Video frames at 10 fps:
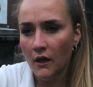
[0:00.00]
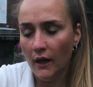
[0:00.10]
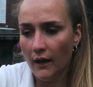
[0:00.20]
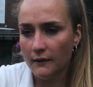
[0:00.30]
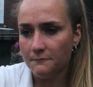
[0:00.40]

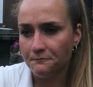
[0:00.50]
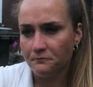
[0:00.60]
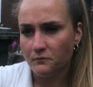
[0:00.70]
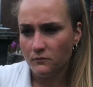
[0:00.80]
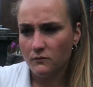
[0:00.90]

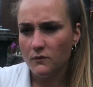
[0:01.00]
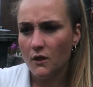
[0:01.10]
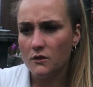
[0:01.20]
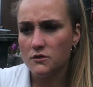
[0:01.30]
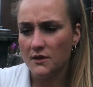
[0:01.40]

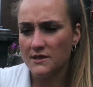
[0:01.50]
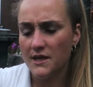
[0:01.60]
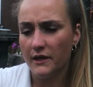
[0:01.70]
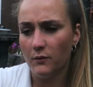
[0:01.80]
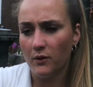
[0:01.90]
So that's
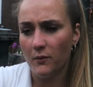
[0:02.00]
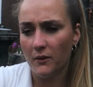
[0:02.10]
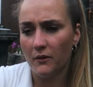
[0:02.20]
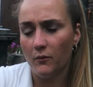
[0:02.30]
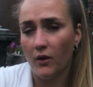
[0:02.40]
kind of
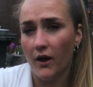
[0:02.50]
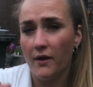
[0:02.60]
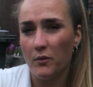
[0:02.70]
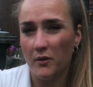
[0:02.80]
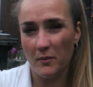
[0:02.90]
what I
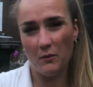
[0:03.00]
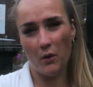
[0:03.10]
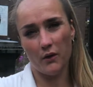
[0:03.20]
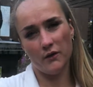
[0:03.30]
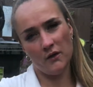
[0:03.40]
want to be
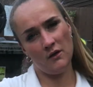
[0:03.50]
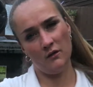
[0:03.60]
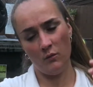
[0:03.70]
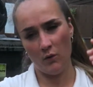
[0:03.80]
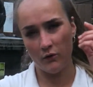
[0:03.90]
working
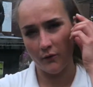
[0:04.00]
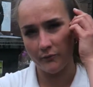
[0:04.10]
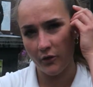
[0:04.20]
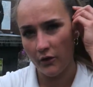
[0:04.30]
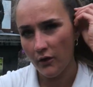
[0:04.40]
up
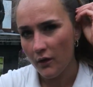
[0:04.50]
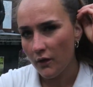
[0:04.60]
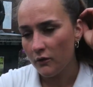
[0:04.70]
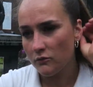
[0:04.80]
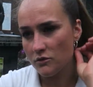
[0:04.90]
to.
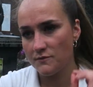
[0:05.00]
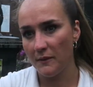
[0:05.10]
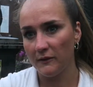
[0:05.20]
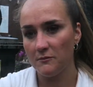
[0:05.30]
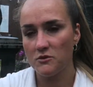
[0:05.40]
Just
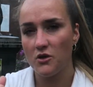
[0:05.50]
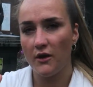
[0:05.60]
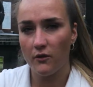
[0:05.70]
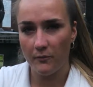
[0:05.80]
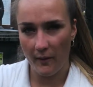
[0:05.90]
building my
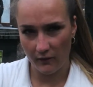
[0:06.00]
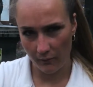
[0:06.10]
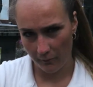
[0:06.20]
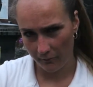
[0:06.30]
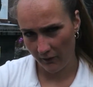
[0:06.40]
strength up back
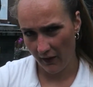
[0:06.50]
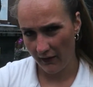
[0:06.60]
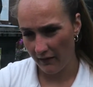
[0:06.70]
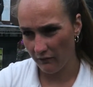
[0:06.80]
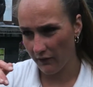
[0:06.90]
up to that
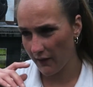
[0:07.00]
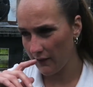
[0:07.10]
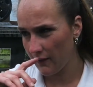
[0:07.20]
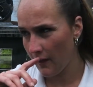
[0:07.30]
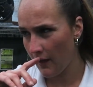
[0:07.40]
level
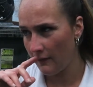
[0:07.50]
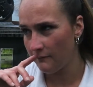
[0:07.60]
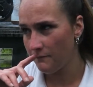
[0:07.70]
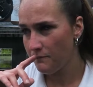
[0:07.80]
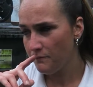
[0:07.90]
again,
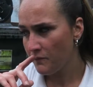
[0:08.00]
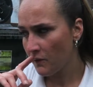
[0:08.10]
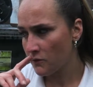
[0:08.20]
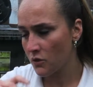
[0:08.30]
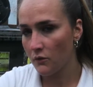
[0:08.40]

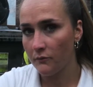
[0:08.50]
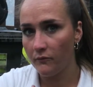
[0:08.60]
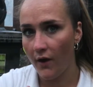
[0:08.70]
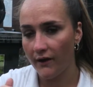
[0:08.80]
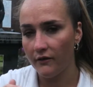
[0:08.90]
so that I'm
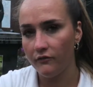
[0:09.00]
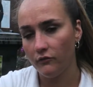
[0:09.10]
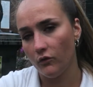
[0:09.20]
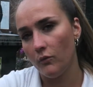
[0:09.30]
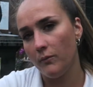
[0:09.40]
ready
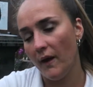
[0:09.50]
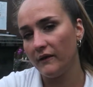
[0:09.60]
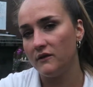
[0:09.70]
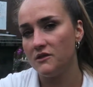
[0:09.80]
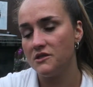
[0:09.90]
to go back
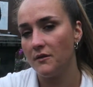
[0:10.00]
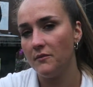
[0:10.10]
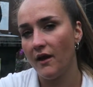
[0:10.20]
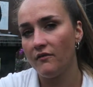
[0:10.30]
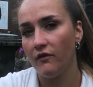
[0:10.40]
into the gym
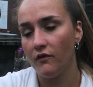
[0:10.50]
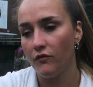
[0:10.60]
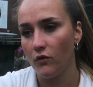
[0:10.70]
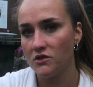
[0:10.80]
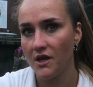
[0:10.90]
like full
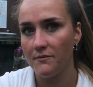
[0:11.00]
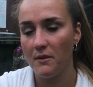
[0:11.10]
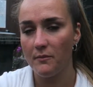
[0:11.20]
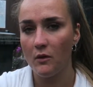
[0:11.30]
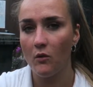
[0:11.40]
force, and
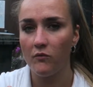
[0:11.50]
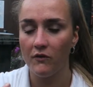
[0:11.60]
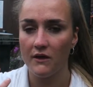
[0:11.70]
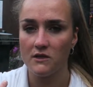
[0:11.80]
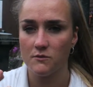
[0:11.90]
maybe
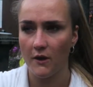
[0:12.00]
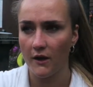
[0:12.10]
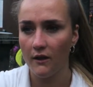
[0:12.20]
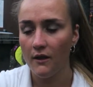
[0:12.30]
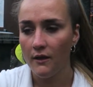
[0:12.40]
hopefully as well